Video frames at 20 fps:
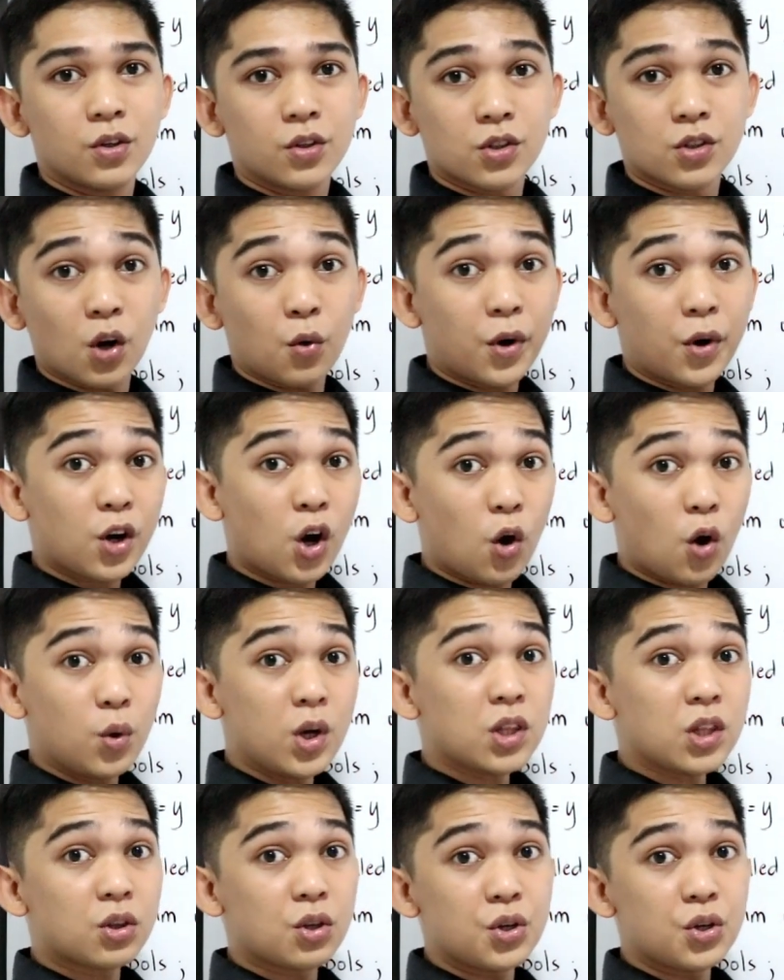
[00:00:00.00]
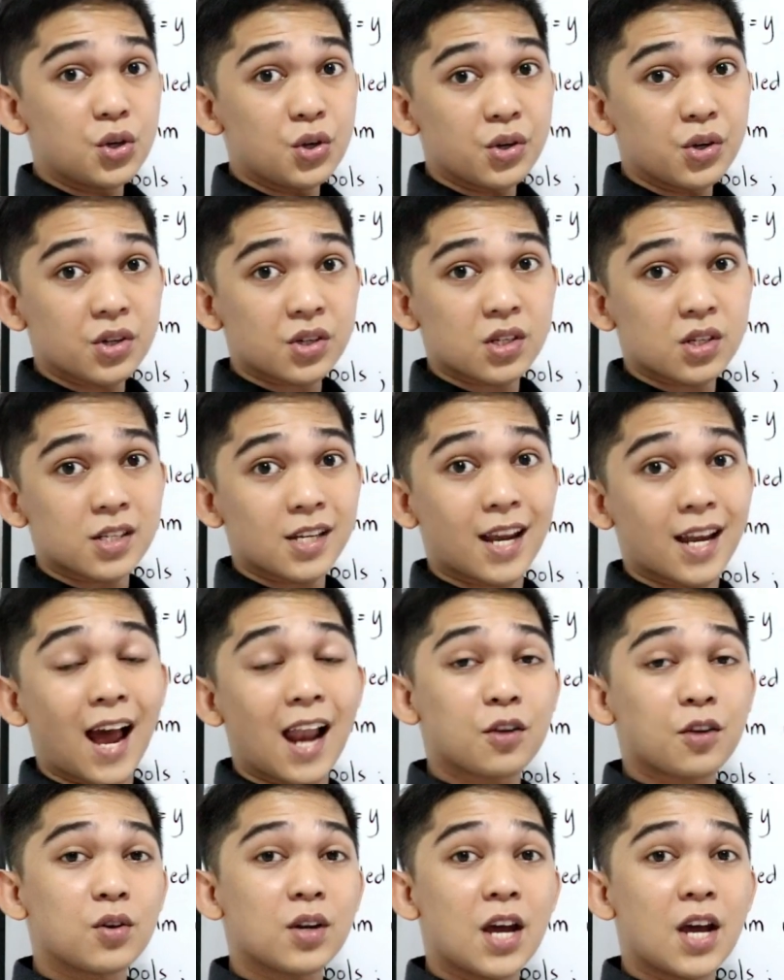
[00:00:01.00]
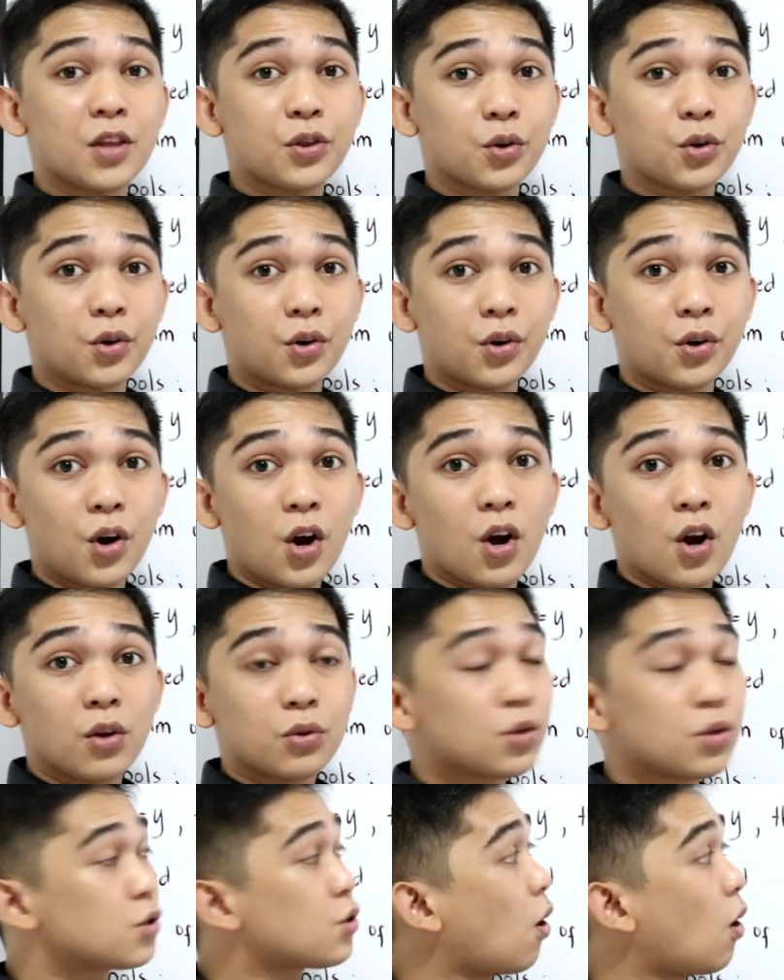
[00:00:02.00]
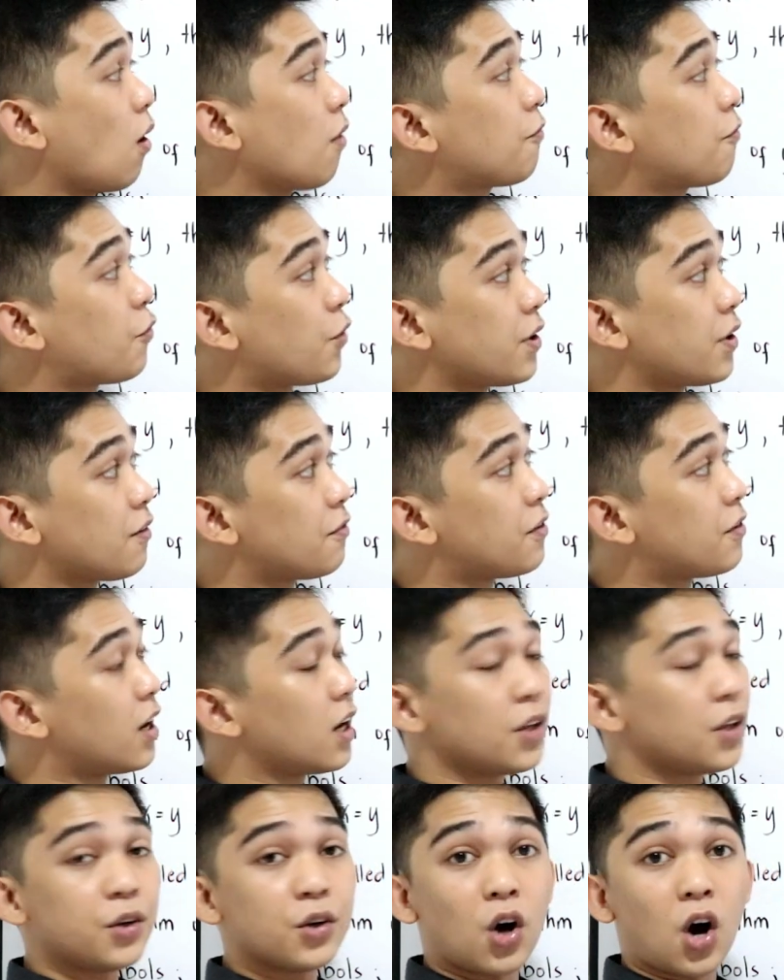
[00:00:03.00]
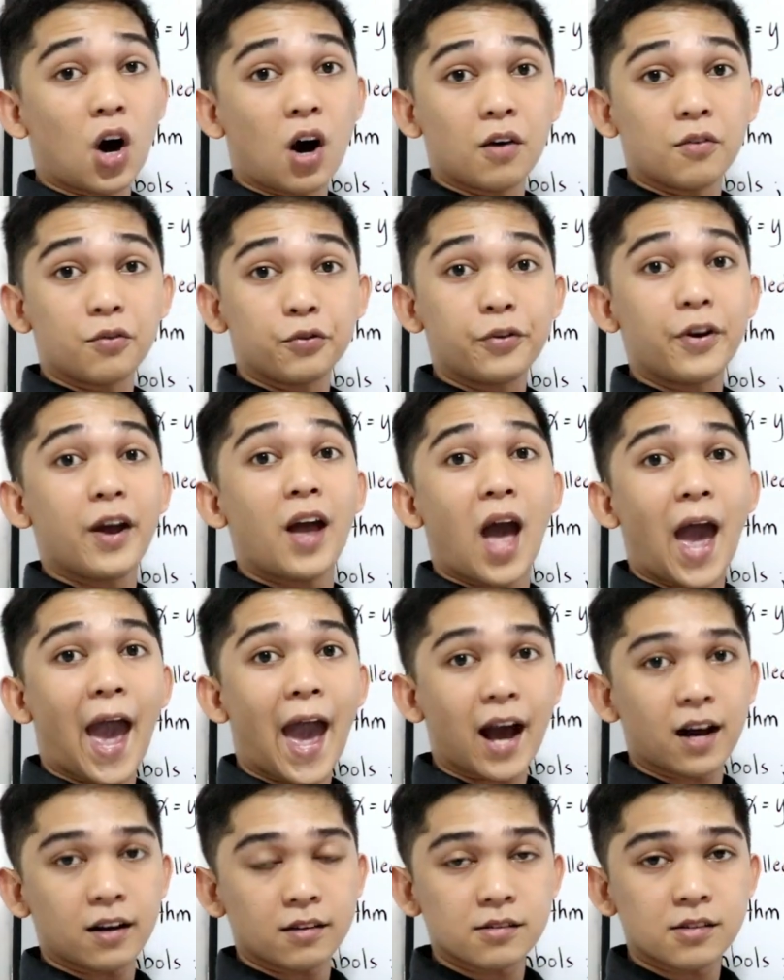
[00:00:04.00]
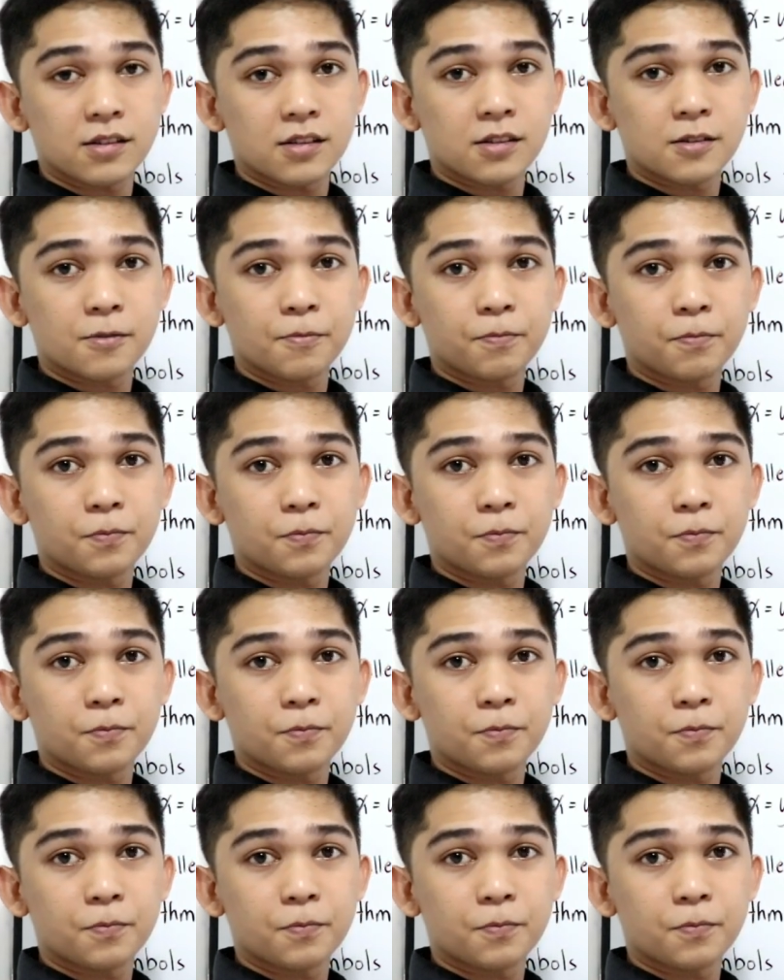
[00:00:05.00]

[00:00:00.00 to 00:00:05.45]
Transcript: So we're going to use the calculator to solve for the value of x.